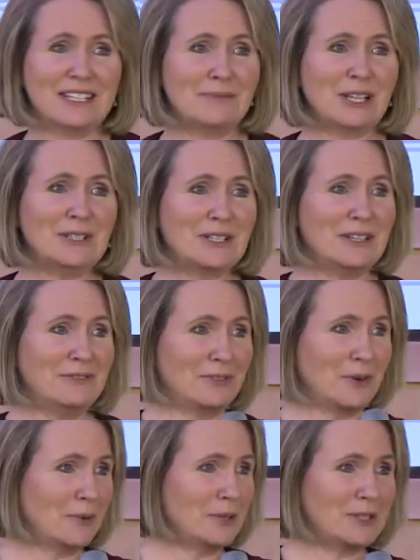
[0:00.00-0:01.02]
I've been looking
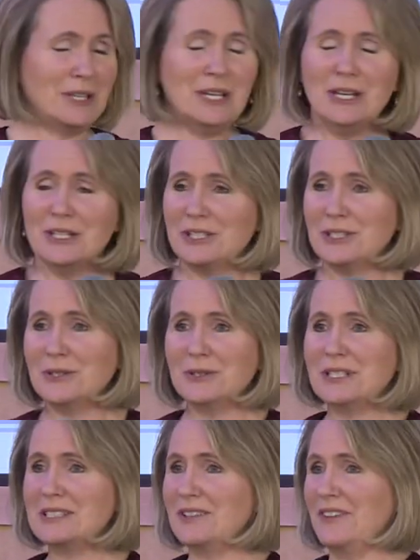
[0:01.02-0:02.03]
forward to
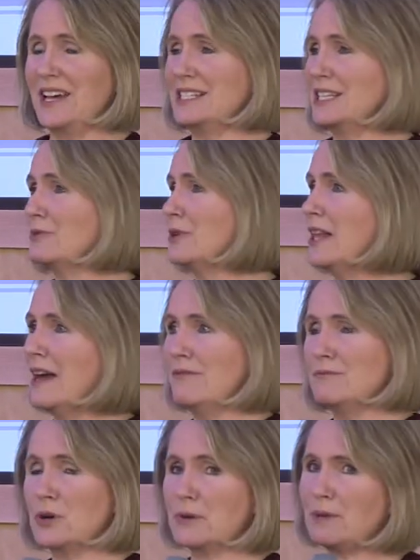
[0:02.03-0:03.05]
this event, and we'll have more